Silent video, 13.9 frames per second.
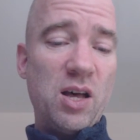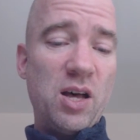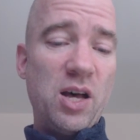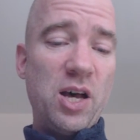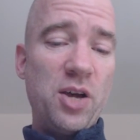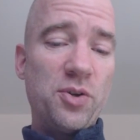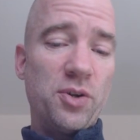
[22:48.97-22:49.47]

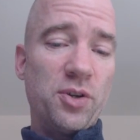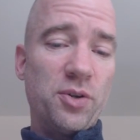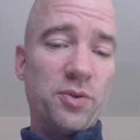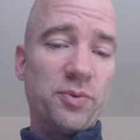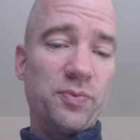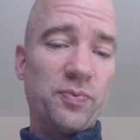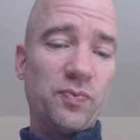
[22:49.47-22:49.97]
I don't
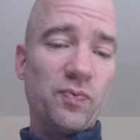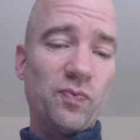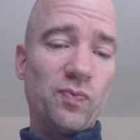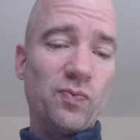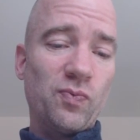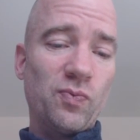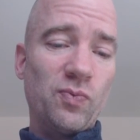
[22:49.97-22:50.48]
know.
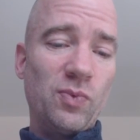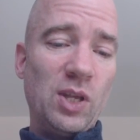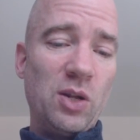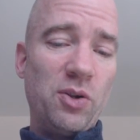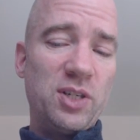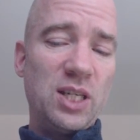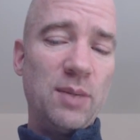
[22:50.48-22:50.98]
It
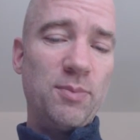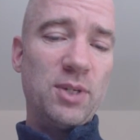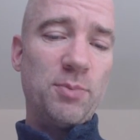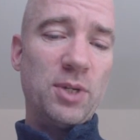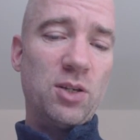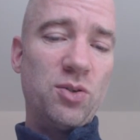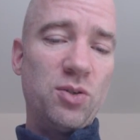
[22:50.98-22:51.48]
all seems a
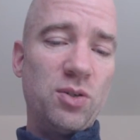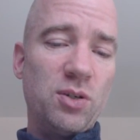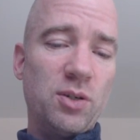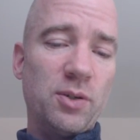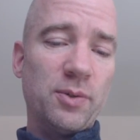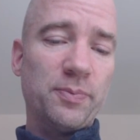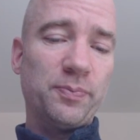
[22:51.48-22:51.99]
bit
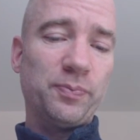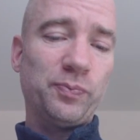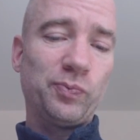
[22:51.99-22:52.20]
too...